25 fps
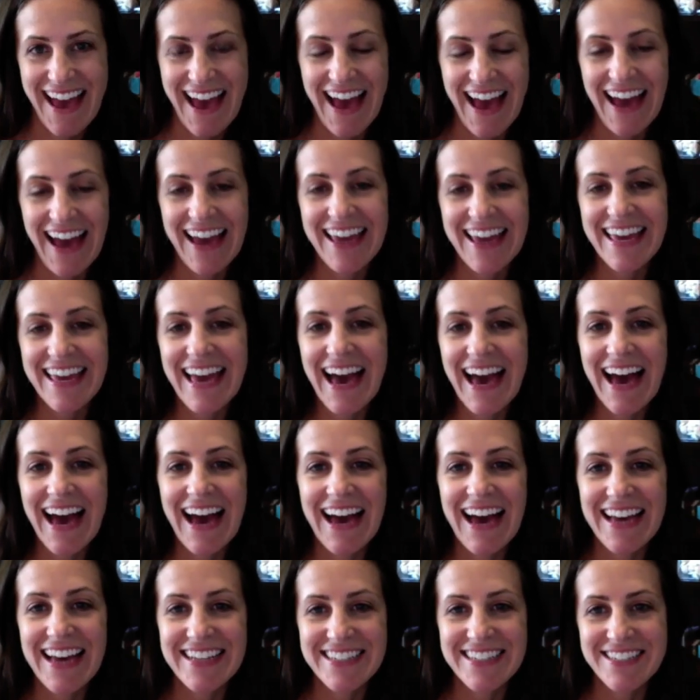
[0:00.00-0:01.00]
Hi,
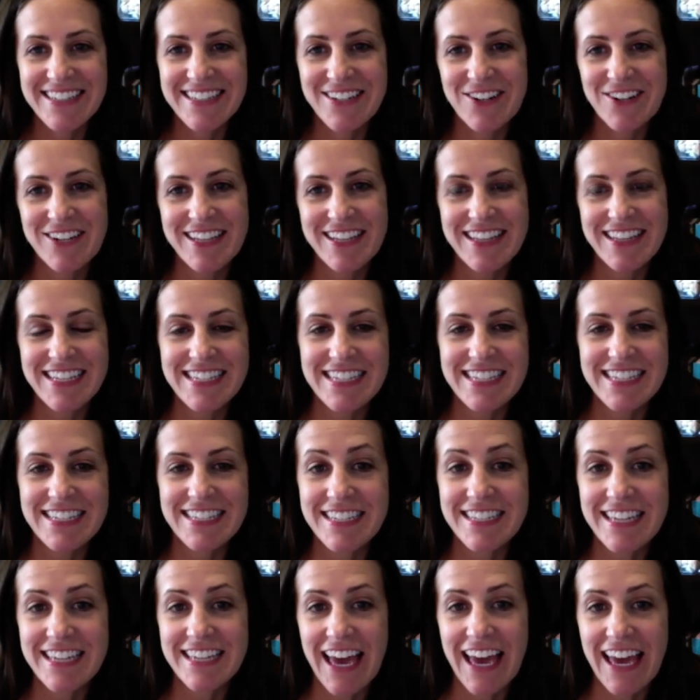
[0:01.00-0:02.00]
I started the
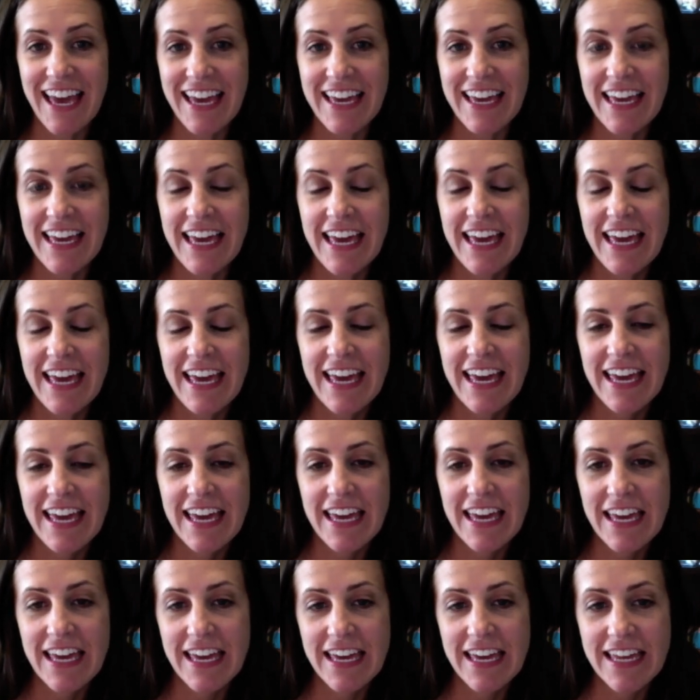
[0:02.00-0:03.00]
CCA
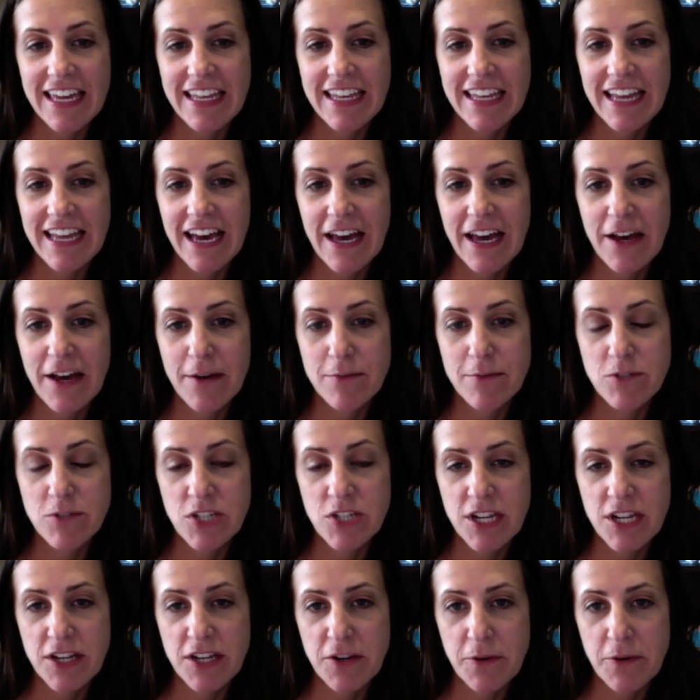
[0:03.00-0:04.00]
in um,
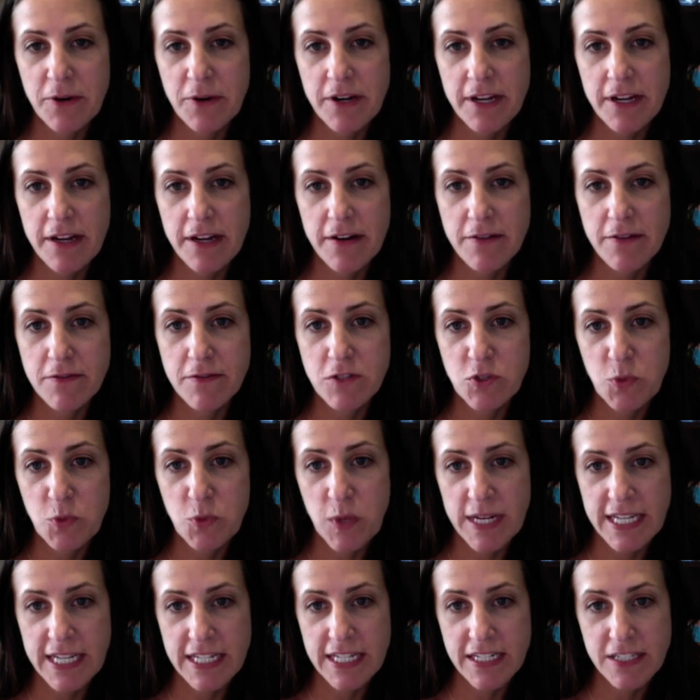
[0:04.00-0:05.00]
January of
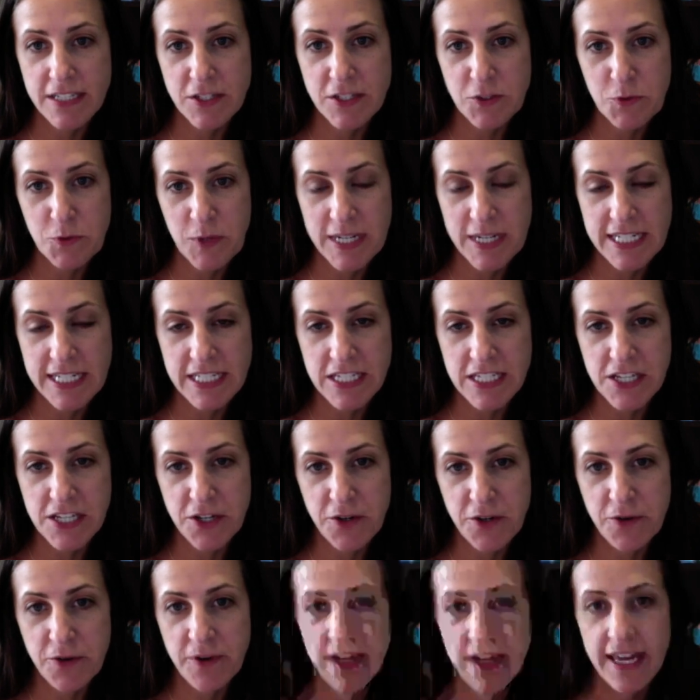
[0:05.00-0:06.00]

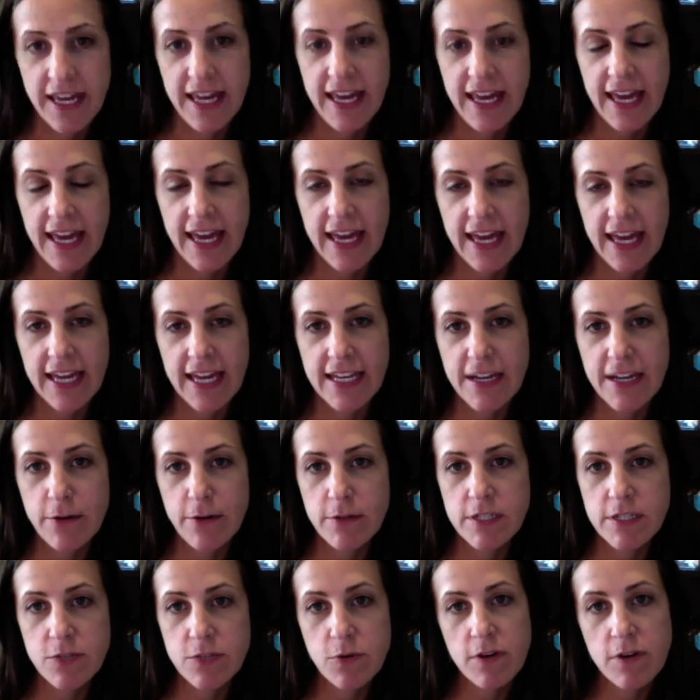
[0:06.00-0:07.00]
2022, and it
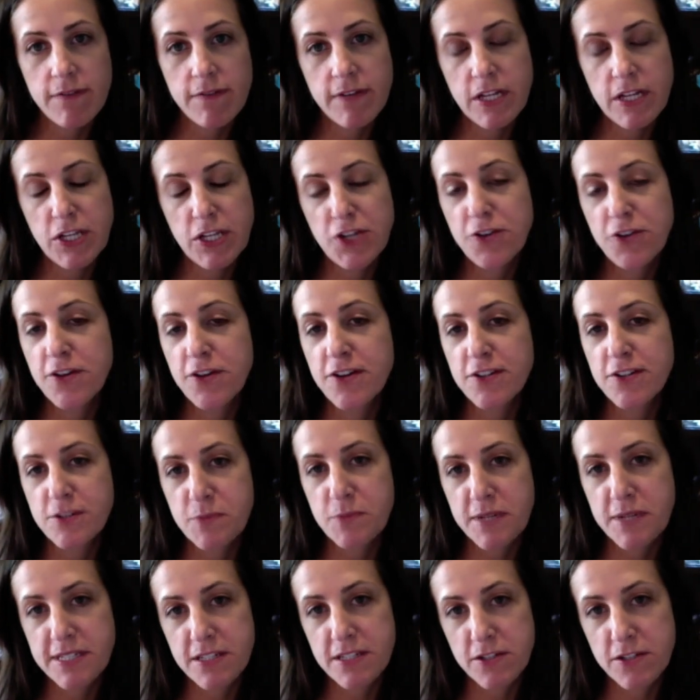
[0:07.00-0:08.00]
was sort of a New
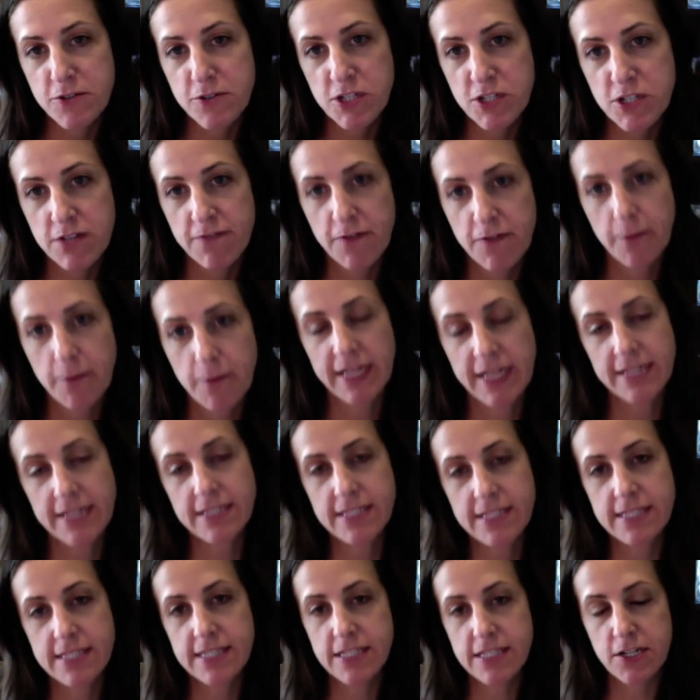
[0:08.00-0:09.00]
Year's resolution for
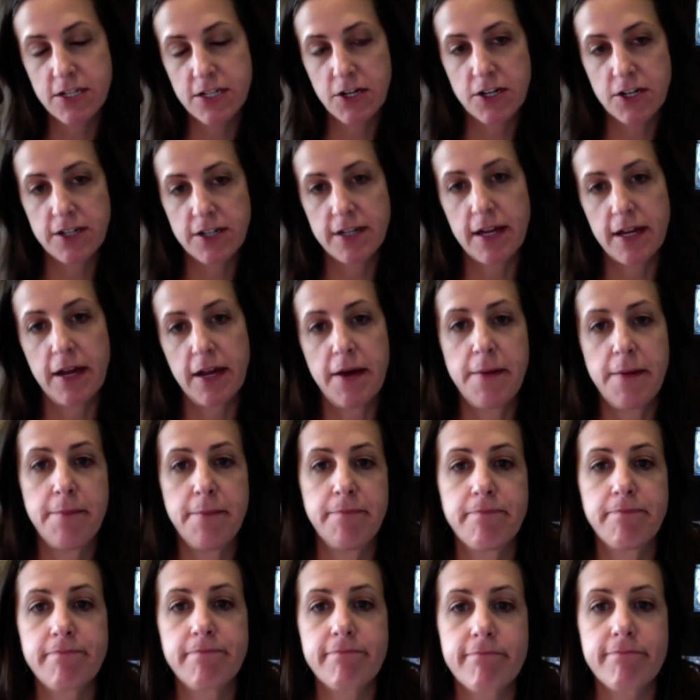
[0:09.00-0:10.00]
me to start
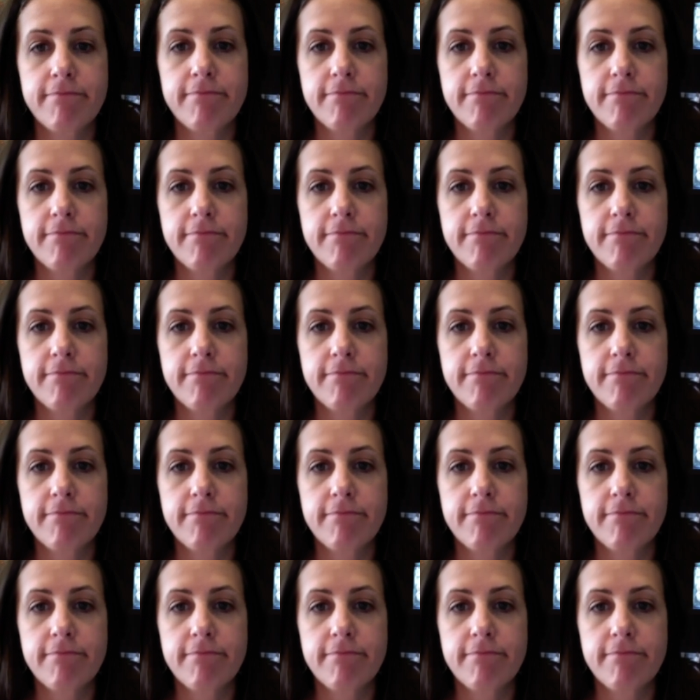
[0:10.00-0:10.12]
um,